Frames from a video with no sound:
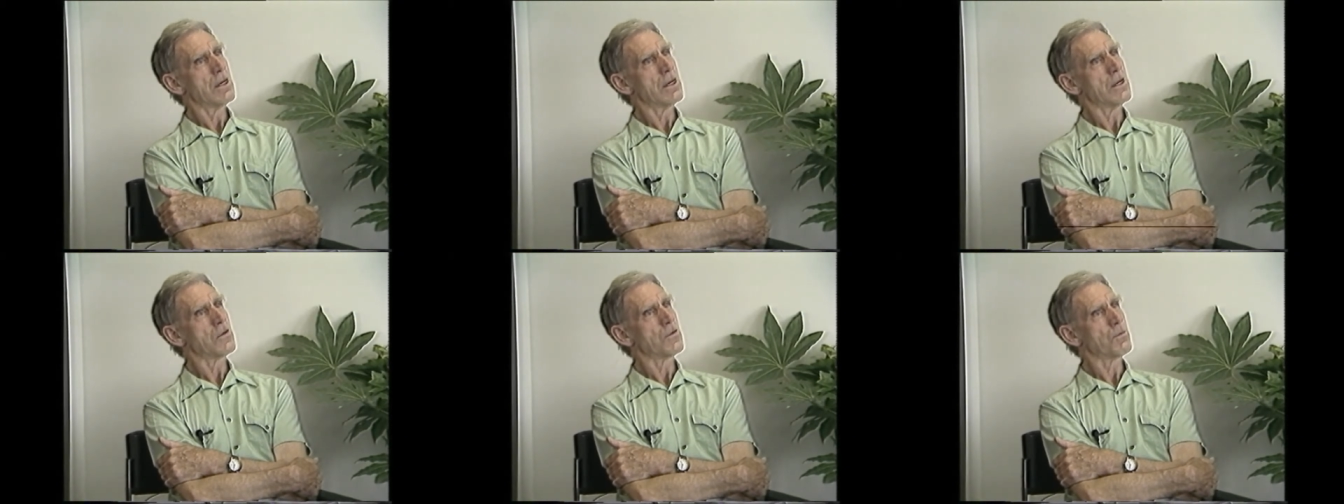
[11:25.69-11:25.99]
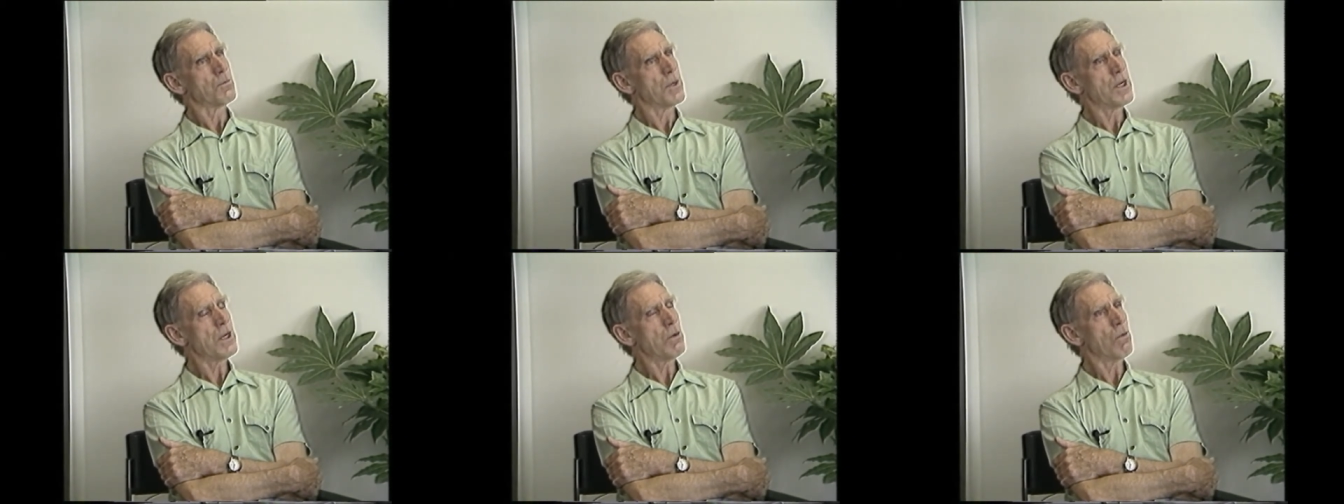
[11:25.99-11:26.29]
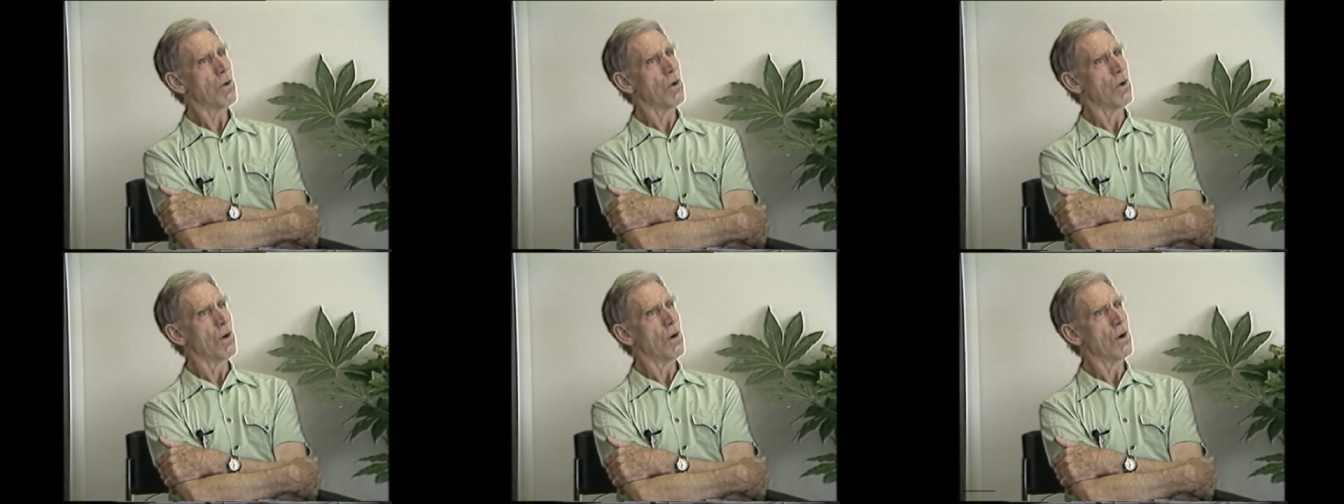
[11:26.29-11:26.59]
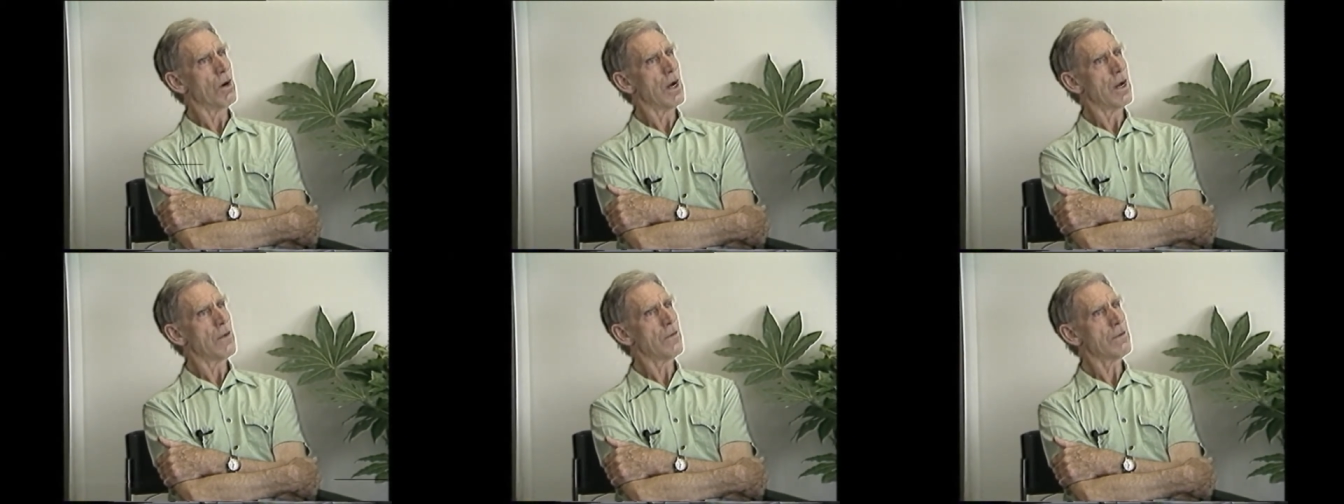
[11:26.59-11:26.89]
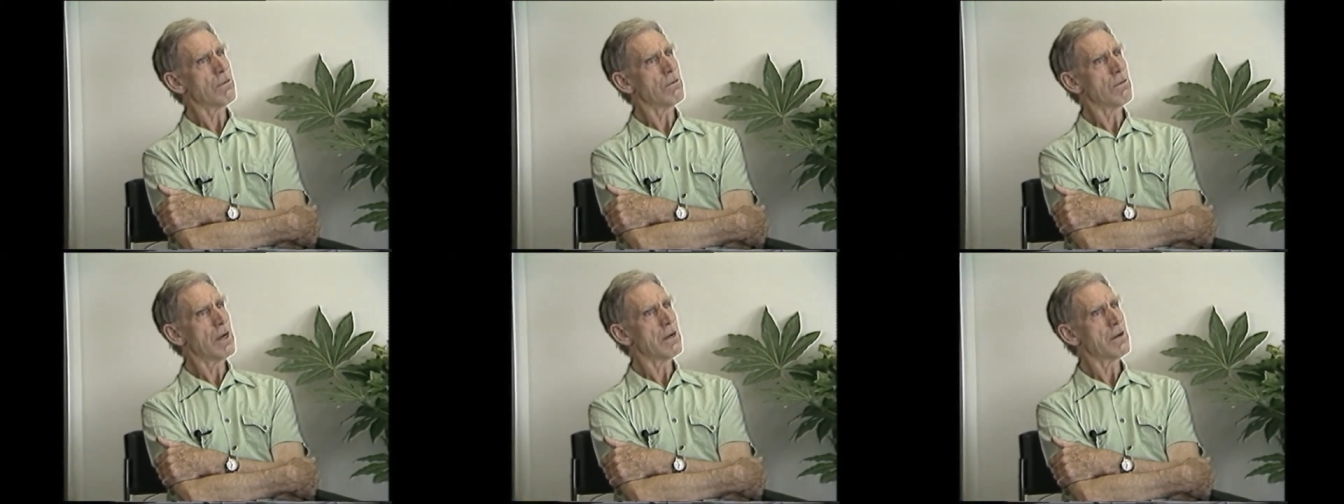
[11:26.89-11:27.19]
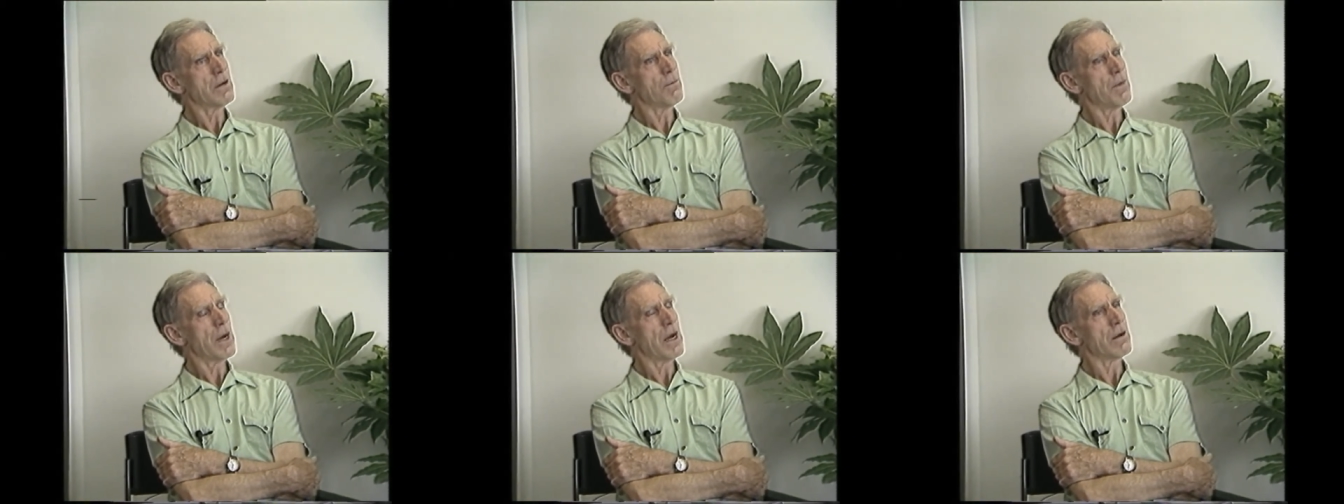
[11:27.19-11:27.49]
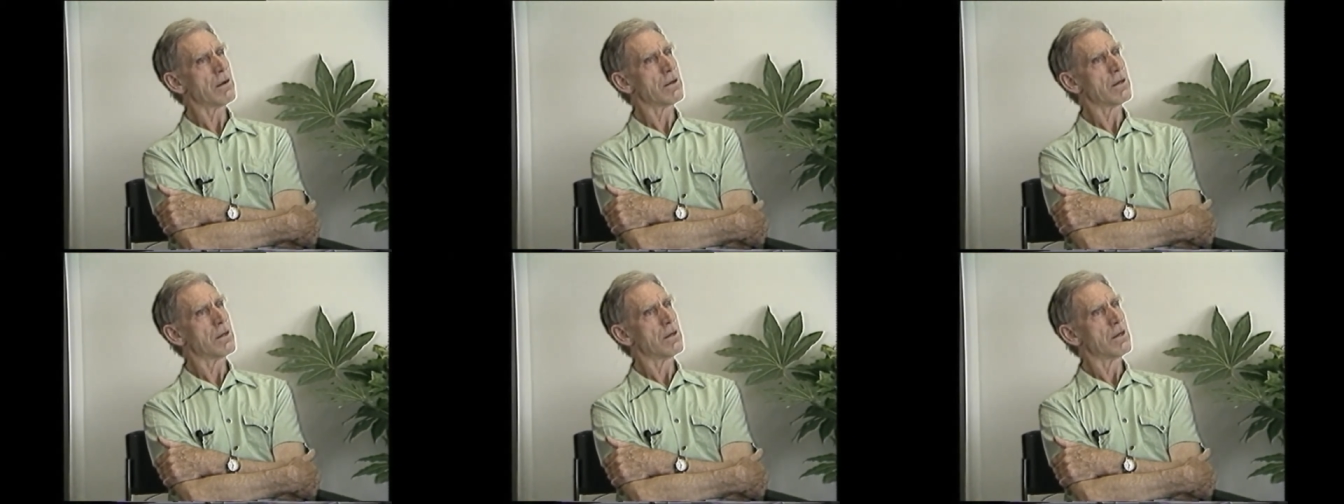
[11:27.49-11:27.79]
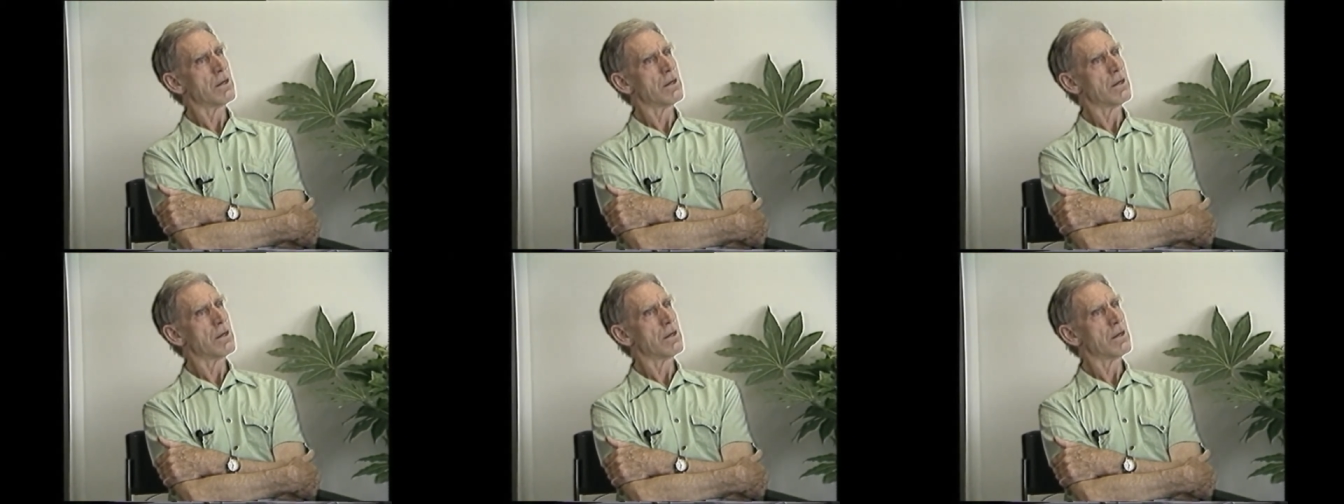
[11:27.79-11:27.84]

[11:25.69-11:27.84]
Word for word: it's pre-war, I think around about